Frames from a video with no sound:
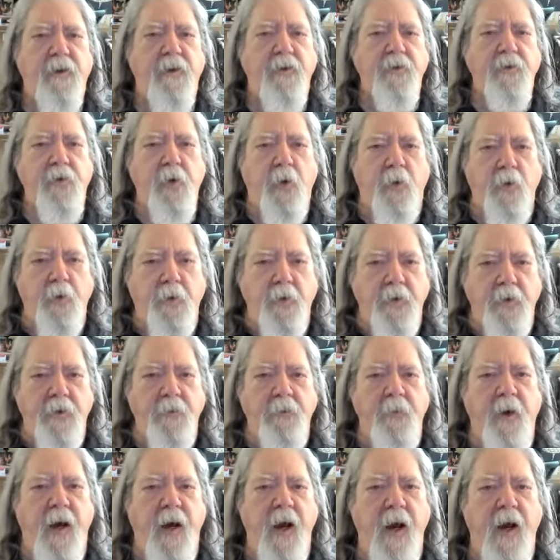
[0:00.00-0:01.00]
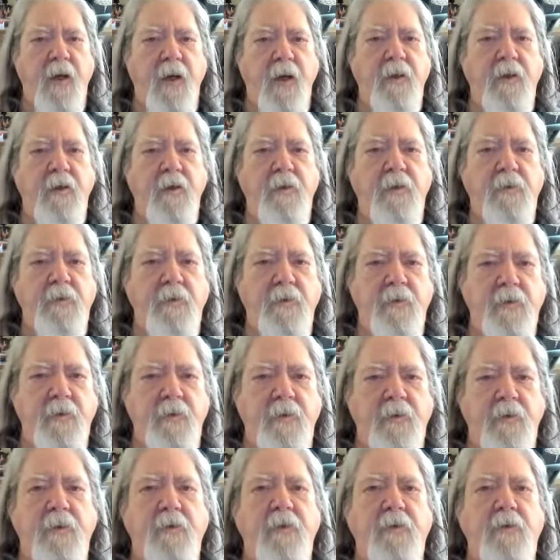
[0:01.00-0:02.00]
shoulders back,
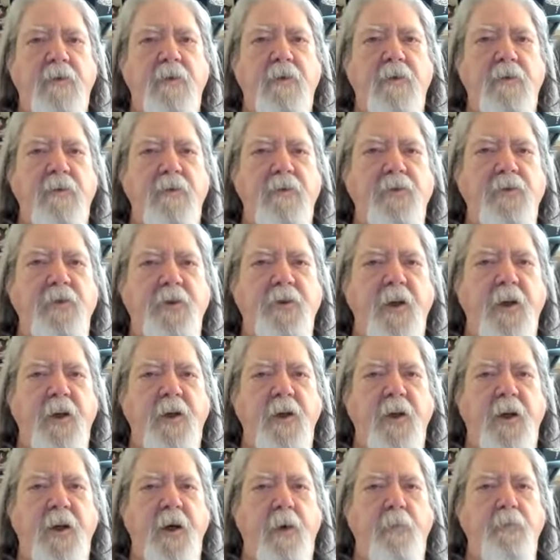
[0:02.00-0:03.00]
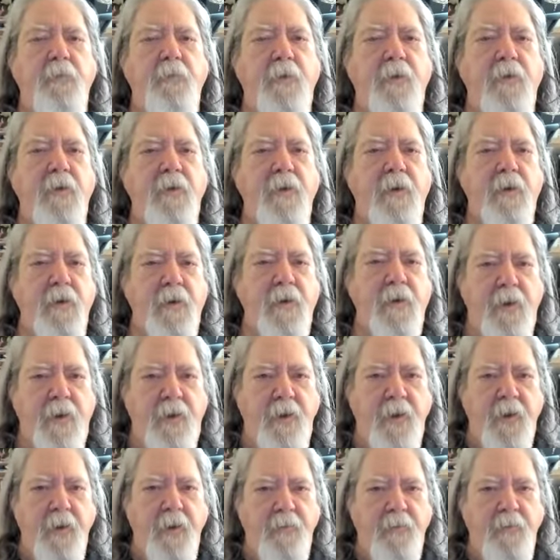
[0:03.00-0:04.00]
chin up.
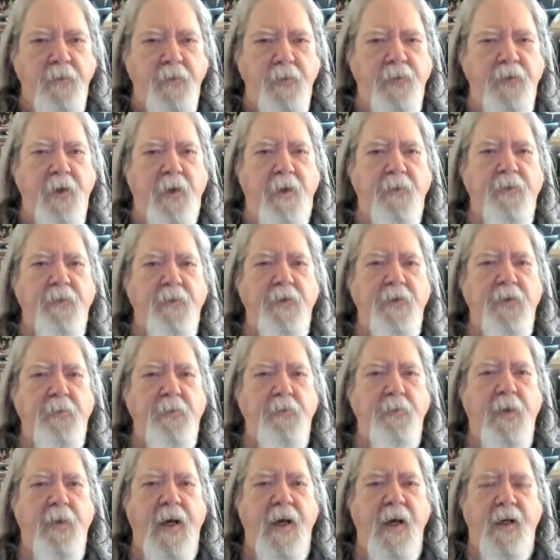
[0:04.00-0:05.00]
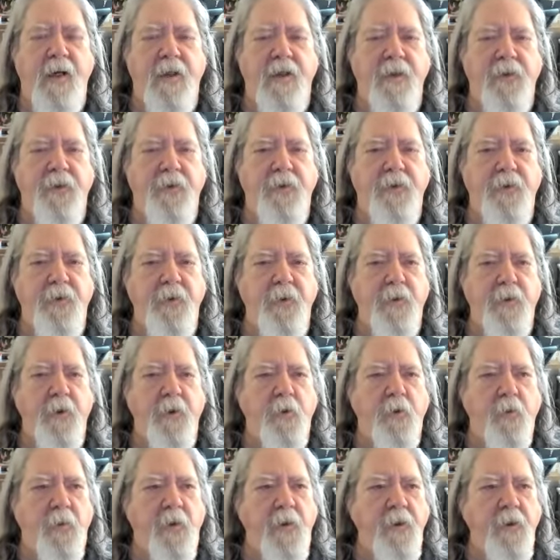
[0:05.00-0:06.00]
Think of yourself as balanced. You
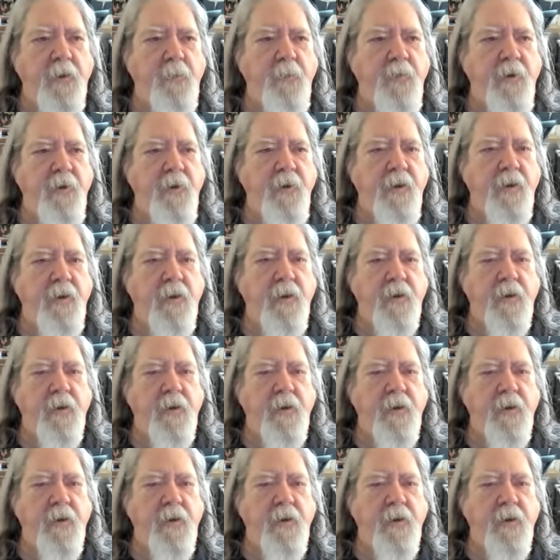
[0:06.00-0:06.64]
don't want to be